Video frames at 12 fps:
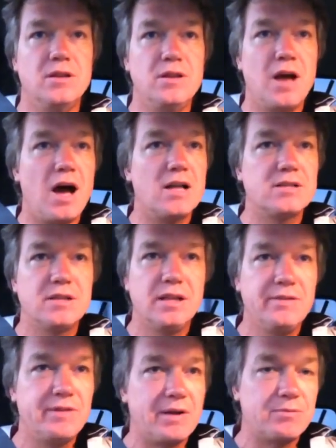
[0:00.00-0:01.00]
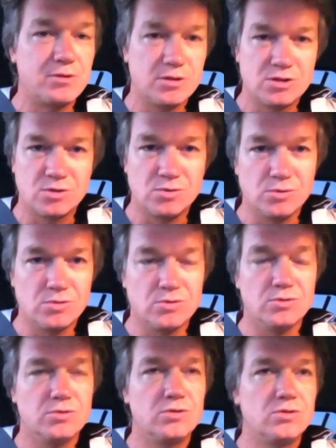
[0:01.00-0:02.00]
Not to leave it up to the
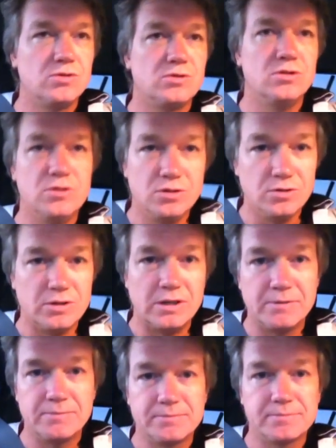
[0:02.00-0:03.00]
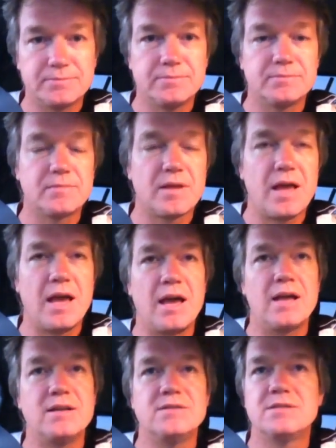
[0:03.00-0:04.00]
schools to do it.
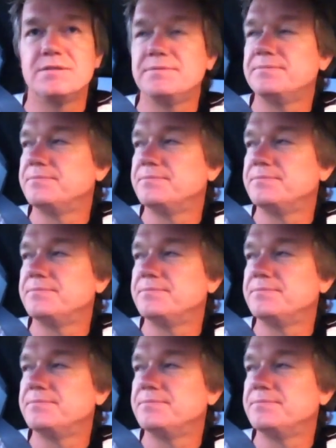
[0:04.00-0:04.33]
And